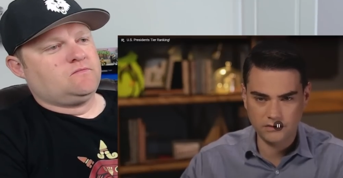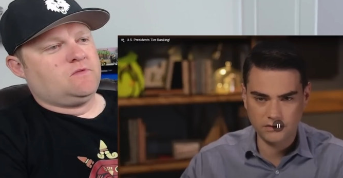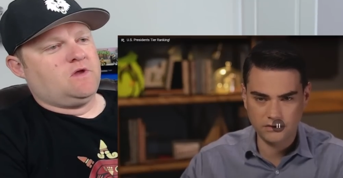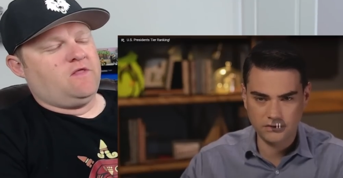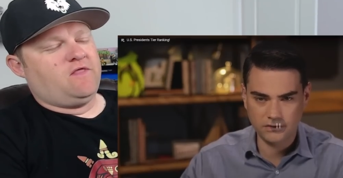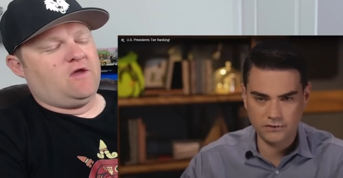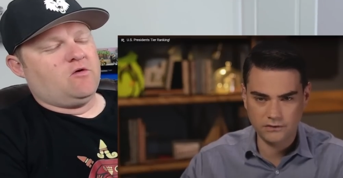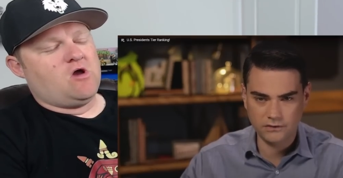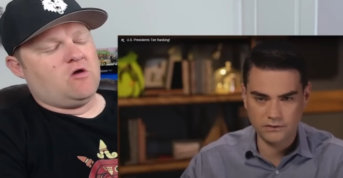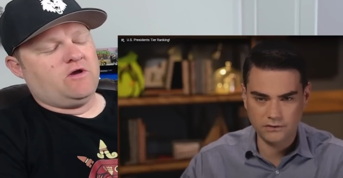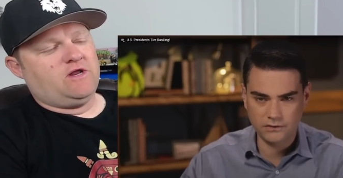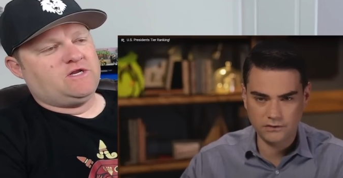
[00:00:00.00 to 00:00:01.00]
Speaker 1: They were
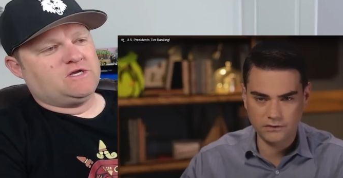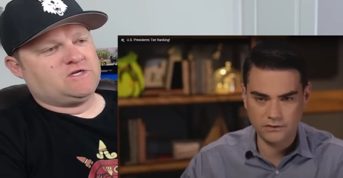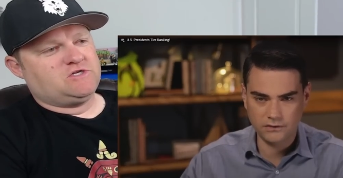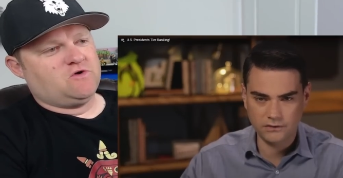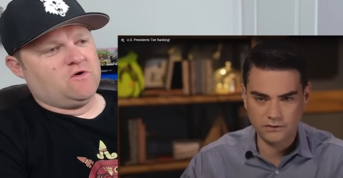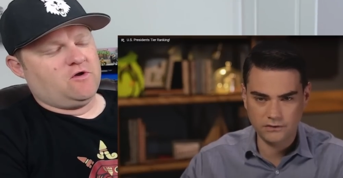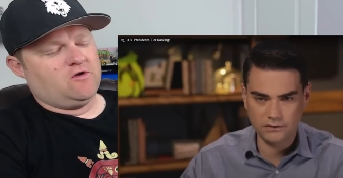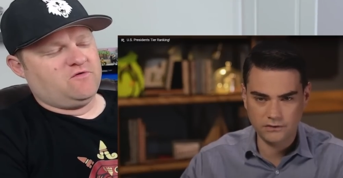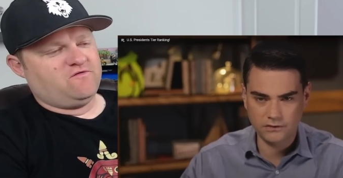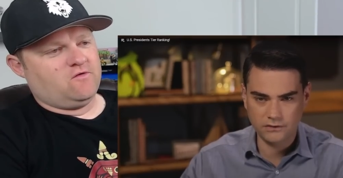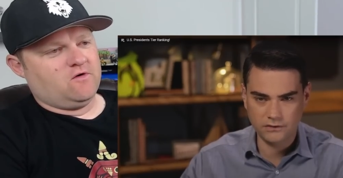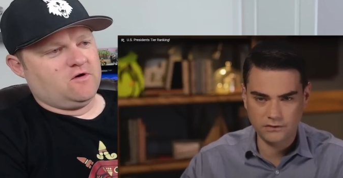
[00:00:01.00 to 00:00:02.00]
already dictatorial
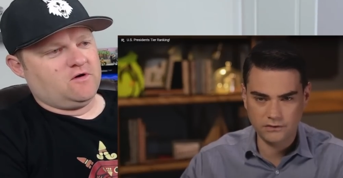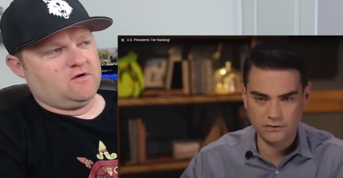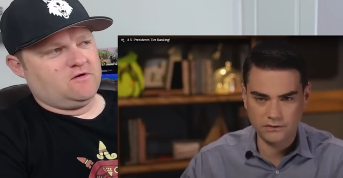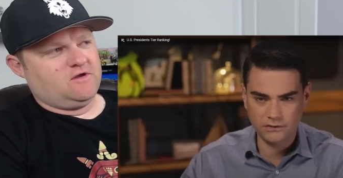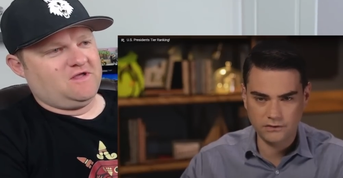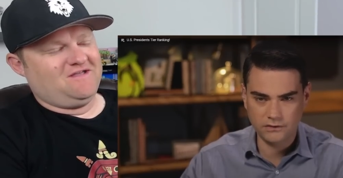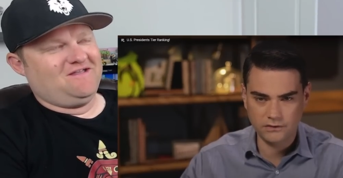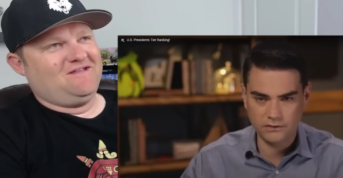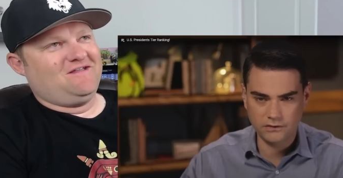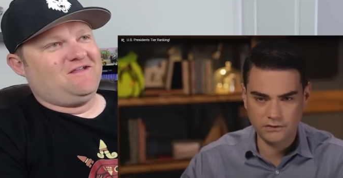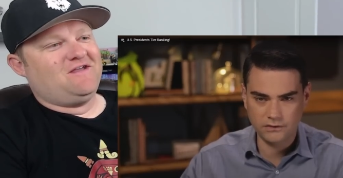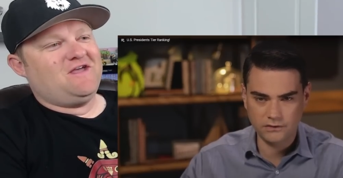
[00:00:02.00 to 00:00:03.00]
before
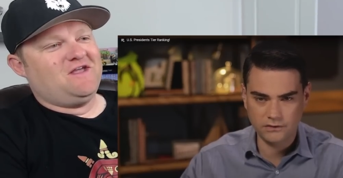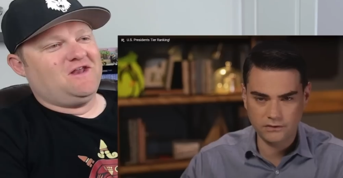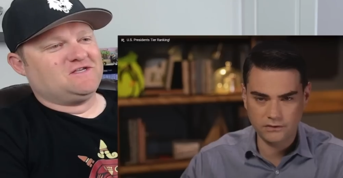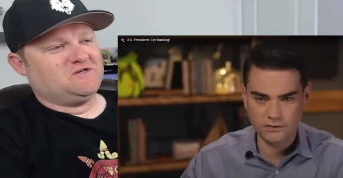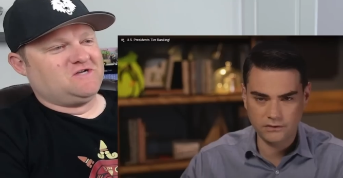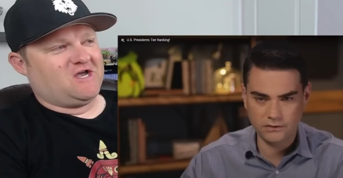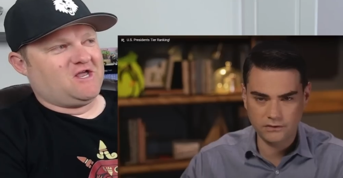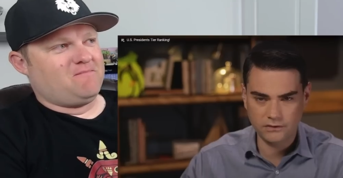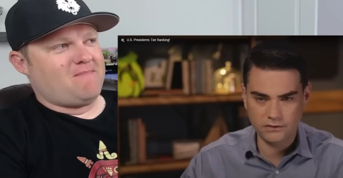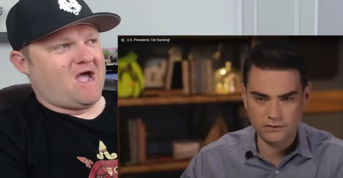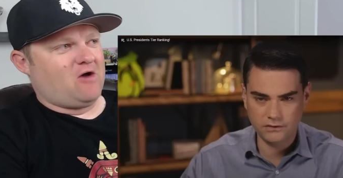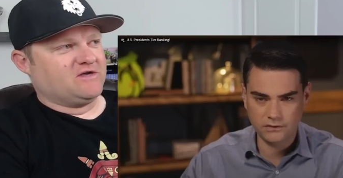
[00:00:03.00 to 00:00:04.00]
Nixon, during the
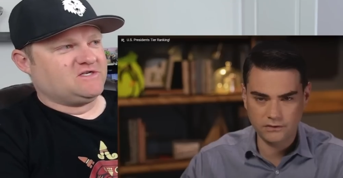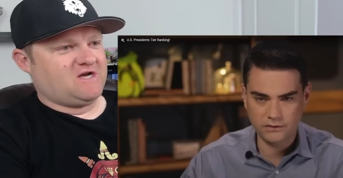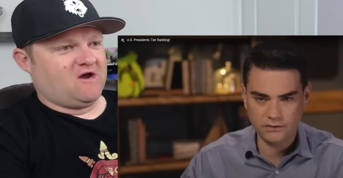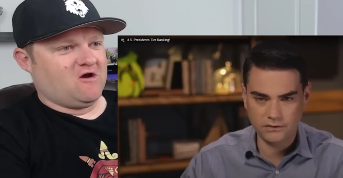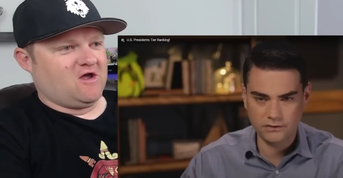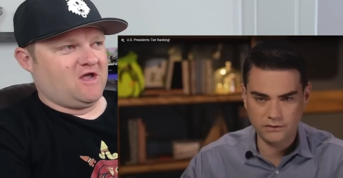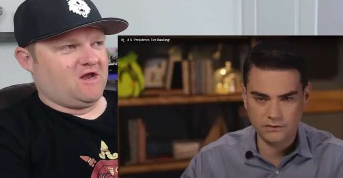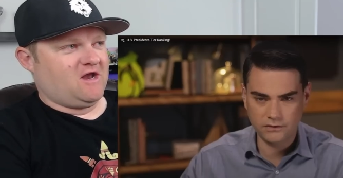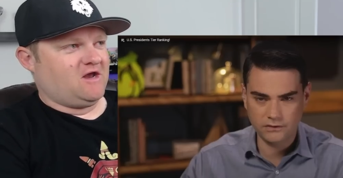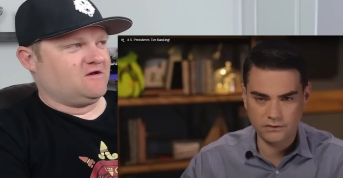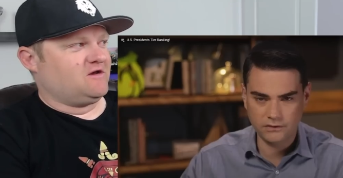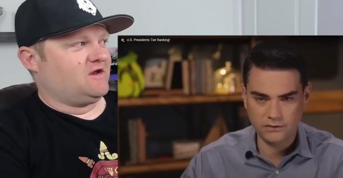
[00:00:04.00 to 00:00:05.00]
Maoist era
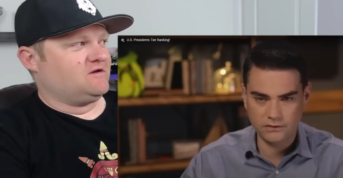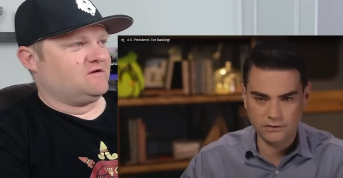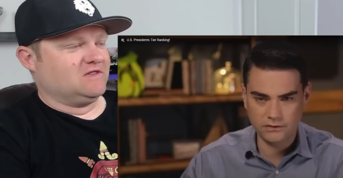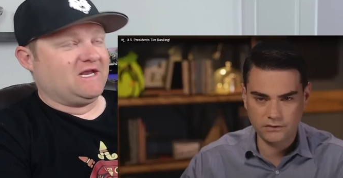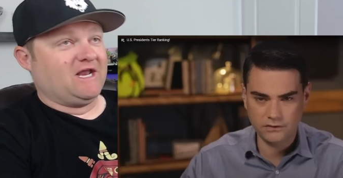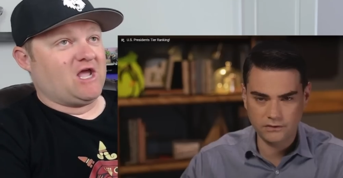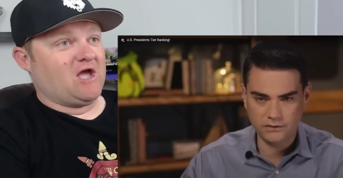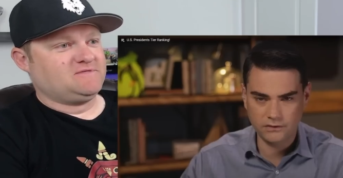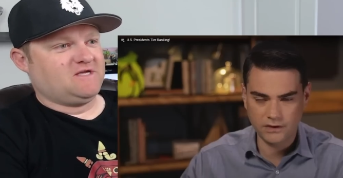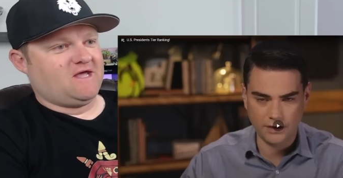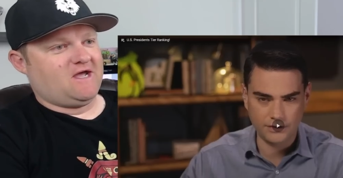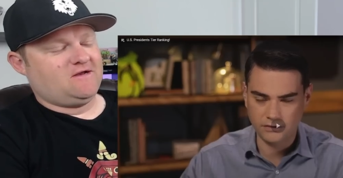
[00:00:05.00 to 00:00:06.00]
and leading up
Speaker 2: to
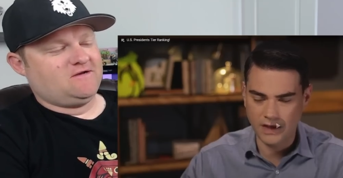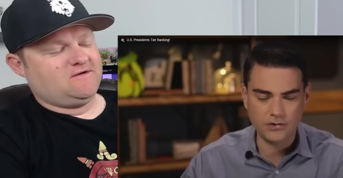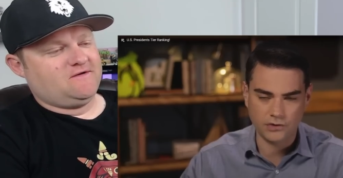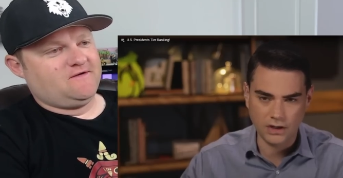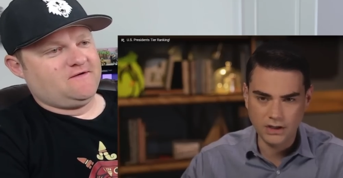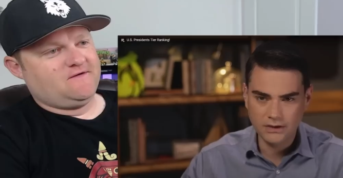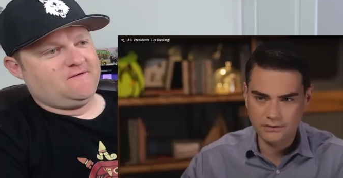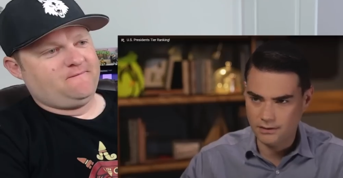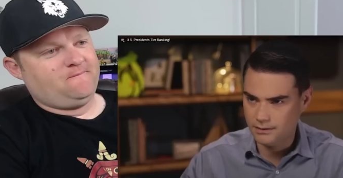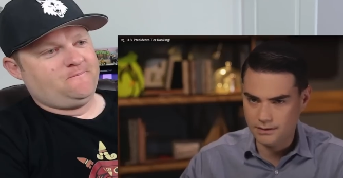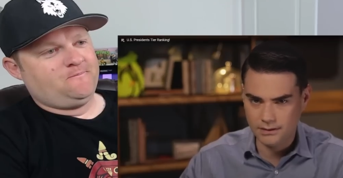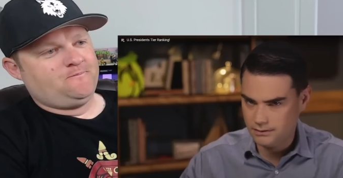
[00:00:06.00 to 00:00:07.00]
that. Southeast Asia.
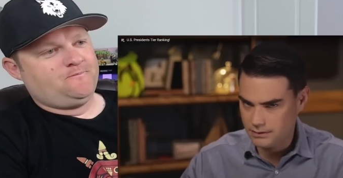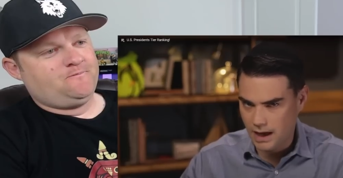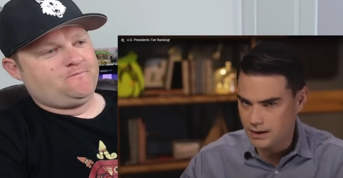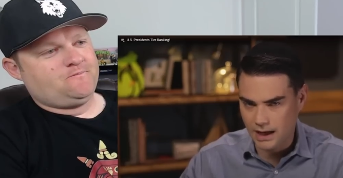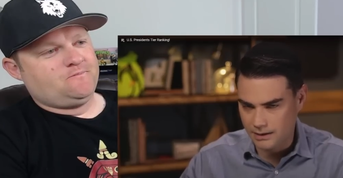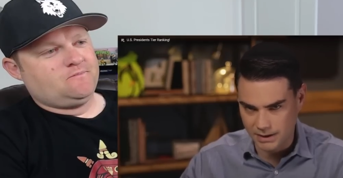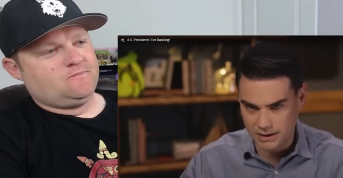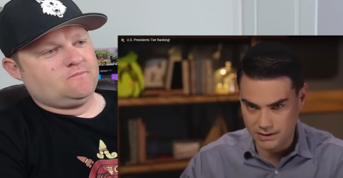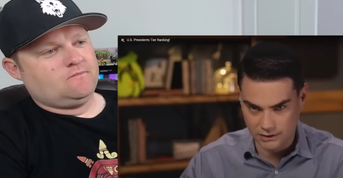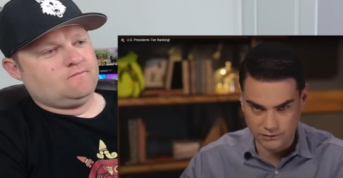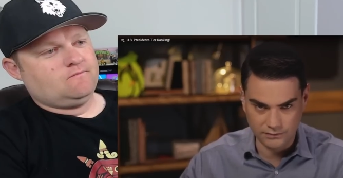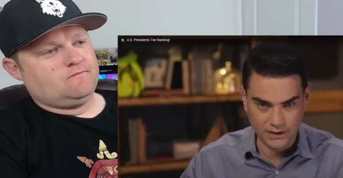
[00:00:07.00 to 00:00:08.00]
So not a big
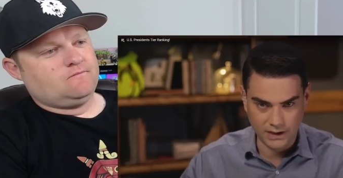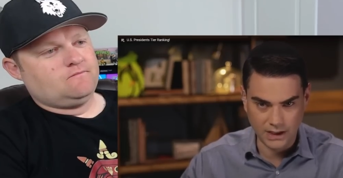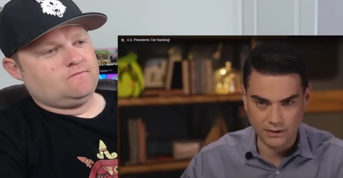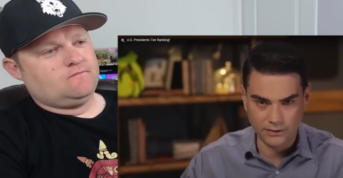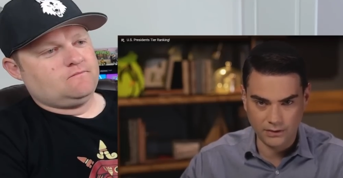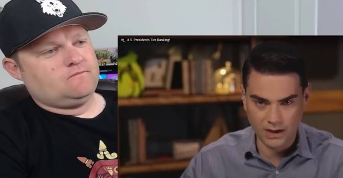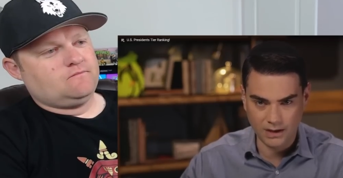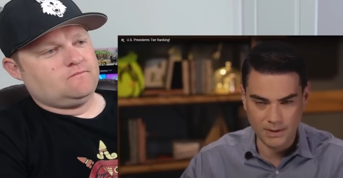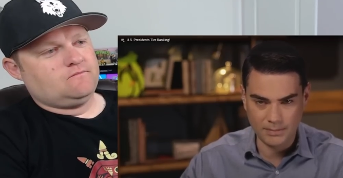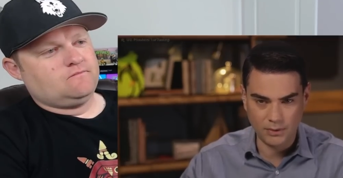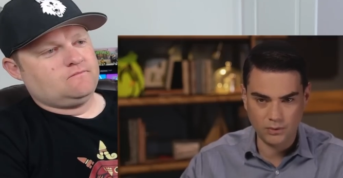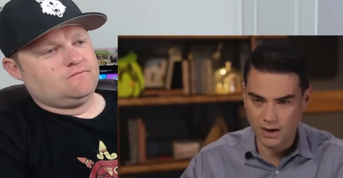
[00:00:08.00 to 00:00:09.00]
Nixon fan. I know there are a lot of
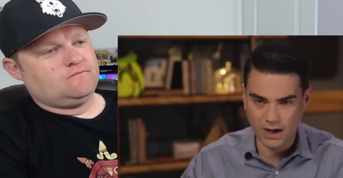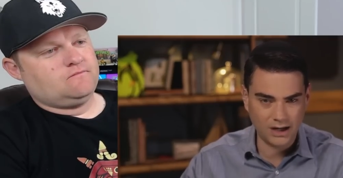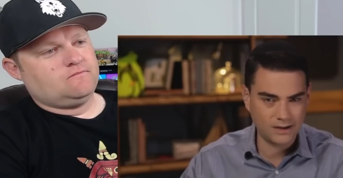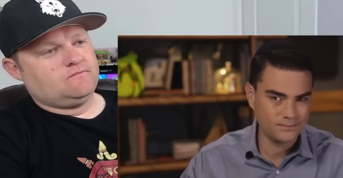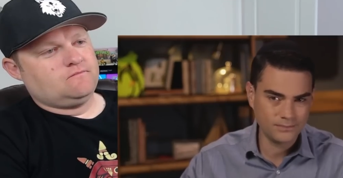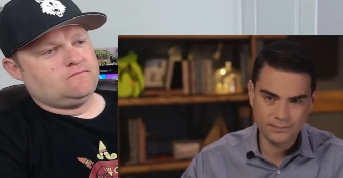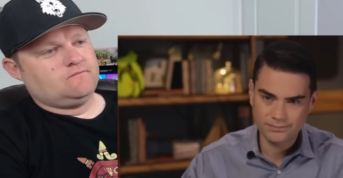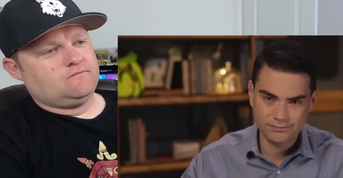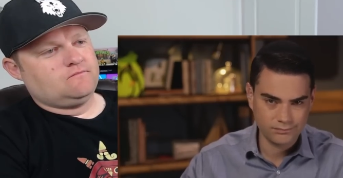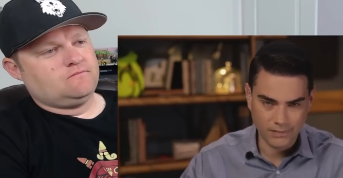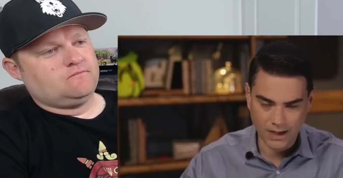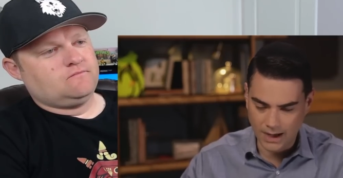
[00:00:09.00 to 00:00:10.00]
people who are.
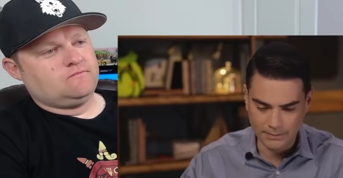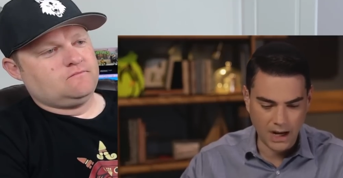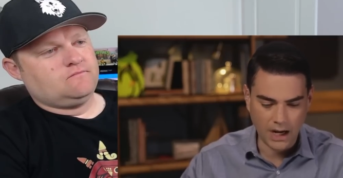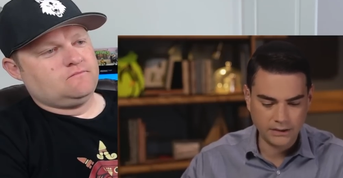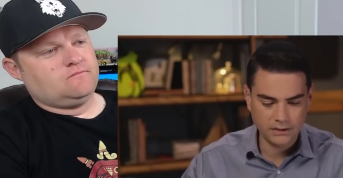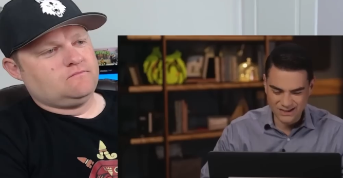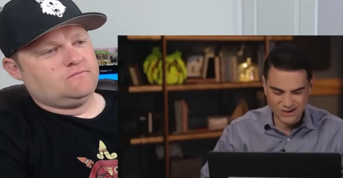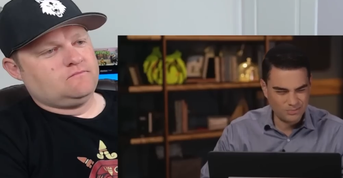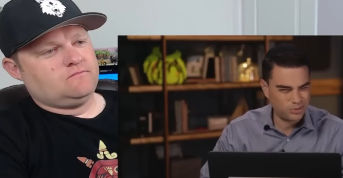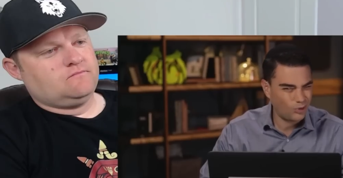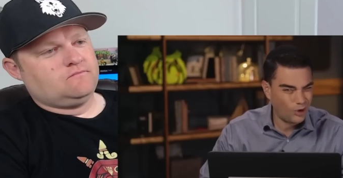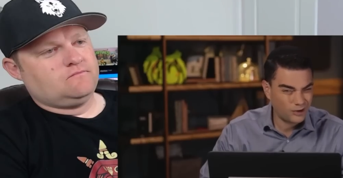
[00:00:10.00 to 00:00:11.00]
I'm not. You could
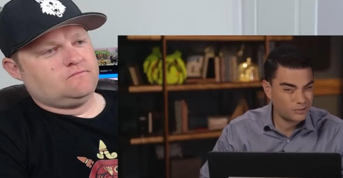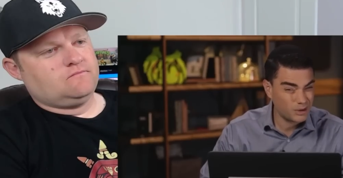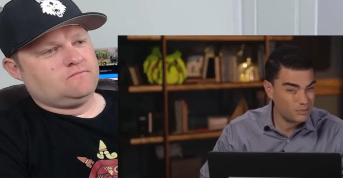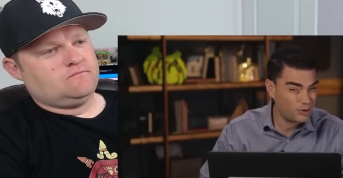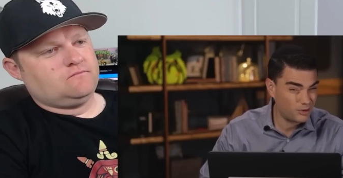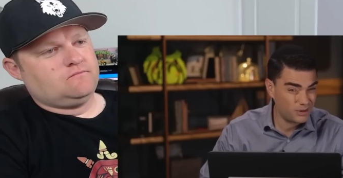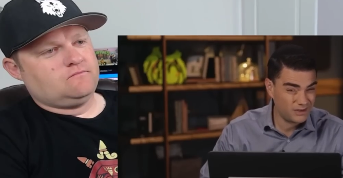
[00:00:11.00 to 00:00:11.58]
plausibly put him